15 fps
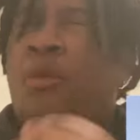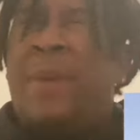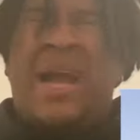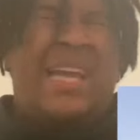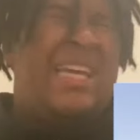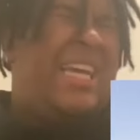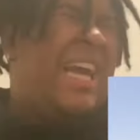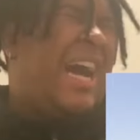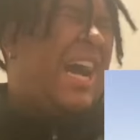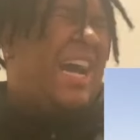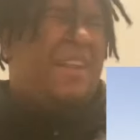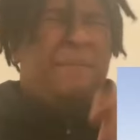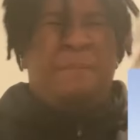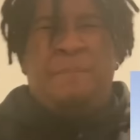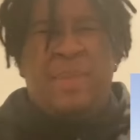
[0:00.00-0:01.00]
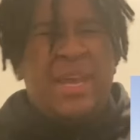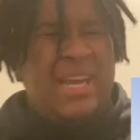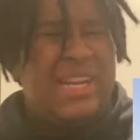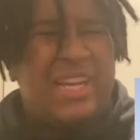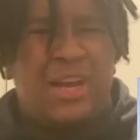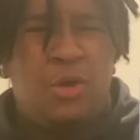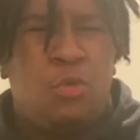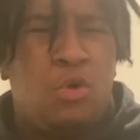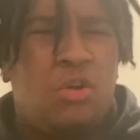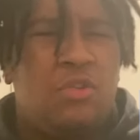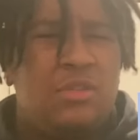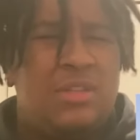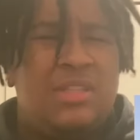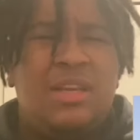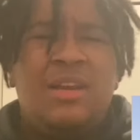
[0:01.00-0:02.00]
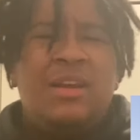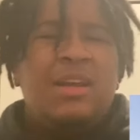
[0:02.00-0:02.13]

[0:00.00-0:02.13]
my god, big nigga words.